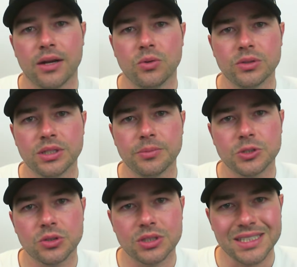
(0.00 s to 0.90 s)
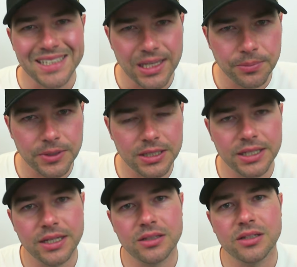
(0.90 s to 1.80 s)
oil temperature is
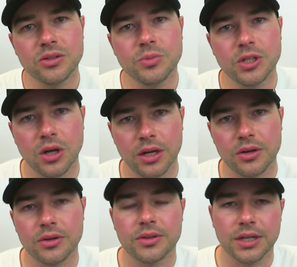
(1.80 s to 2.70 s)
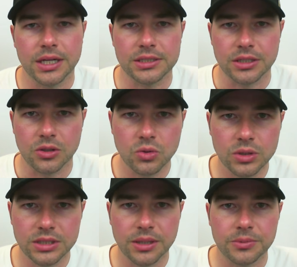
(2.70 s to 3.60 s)
typically a little bit hotter than engine
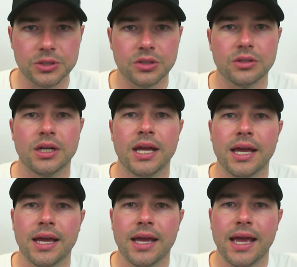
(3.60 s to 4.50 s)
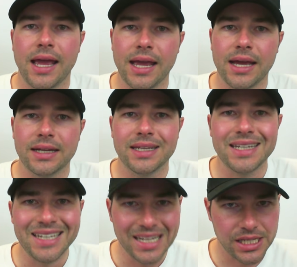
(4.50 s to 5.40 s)
coolant temperature. And
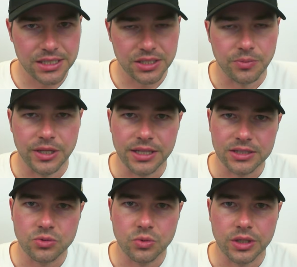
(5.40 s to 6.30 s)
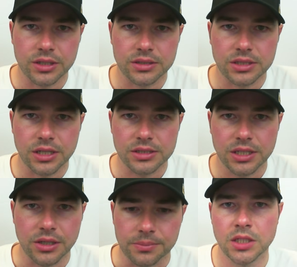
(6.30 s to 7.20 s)
it needs to be, and that's what we're going to discuss
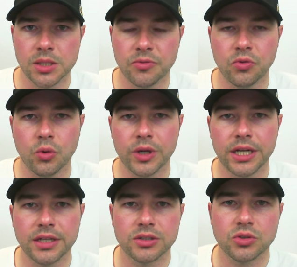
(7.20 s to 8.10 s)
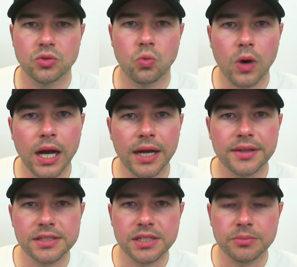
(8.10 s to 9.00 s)
here. So before we get into why
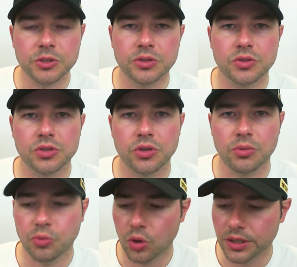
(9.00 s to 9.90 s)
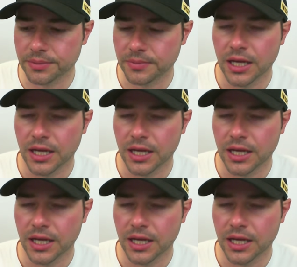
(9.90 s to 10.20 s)
these temperatures are so important,